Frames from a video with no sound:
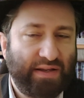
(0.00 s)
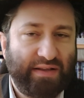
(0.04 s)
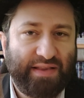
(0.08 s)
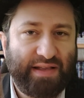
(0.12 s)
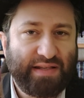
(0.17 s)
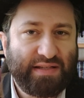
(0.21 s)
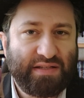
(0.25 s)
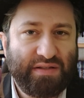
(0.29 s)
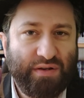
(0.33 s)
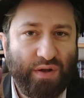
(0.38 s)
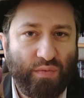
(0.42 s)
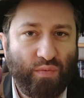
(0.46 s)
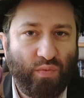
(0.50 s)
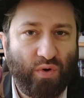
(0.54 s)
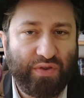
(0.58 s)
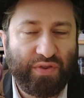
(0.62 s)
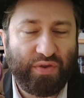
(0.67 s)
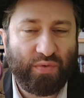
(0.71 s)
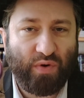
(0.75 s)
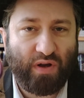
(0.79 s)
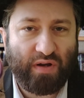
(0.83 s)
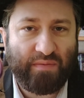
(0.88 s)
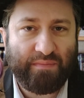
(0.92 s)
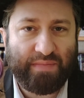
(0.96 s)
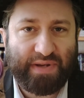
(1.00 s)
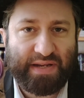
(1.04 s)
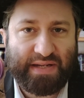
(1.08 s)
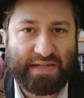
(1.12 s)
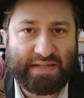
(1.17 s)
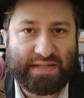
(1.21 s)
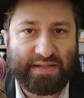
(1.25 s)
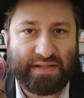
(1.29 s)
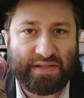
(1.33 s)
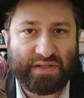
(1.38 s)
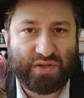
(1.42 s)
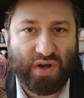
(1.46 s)
That's not what the word
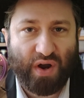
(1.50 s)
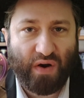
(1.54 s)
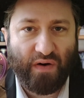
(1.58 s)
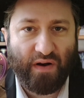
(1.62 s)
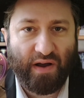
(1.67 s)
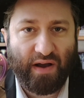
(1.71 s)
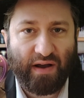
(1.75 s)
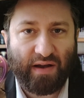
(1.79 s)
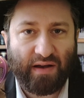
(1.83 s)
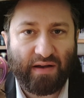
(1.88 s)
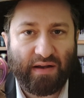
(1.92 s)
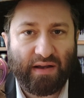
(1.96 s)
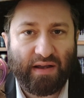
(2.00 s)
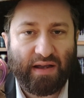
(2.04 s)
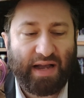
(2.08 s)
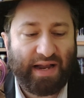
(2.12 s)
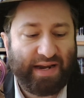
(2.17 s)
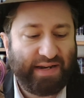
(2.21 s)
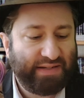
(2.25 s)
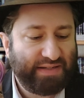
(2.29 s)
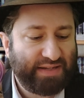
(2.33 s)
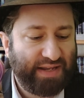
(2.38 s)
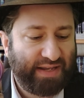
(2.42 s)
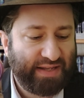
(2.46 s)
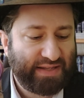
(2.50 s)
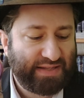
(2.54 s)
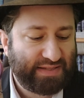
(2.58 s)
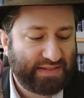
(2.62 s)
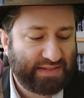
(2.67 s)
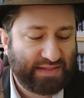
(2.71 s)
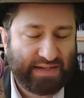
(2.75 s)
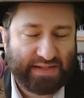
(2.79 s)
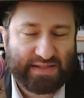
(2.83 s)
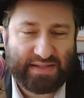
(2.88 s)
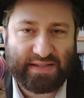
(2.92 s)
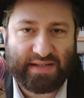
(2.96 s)
means in the Torah. And
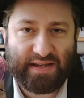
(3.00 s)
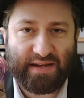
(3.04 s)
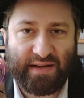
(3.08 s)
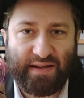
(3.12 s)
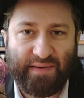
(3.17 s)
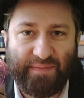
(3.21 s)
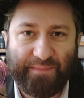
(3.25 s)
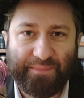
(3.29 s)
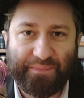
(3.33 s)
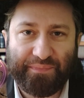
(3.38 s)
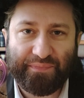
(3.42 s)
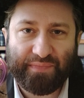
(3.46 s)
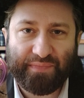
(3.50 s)
it's a